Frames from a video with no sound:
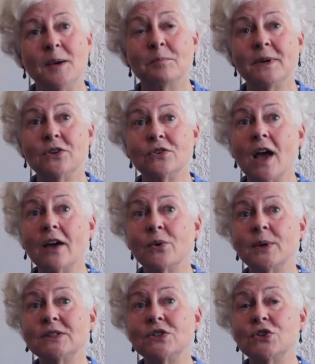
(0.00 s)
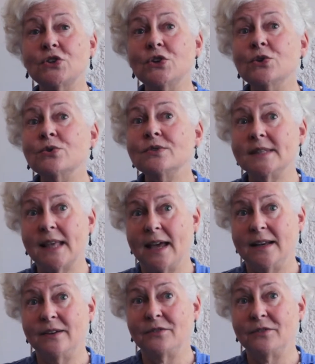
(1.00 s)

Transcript: But you're not going to use that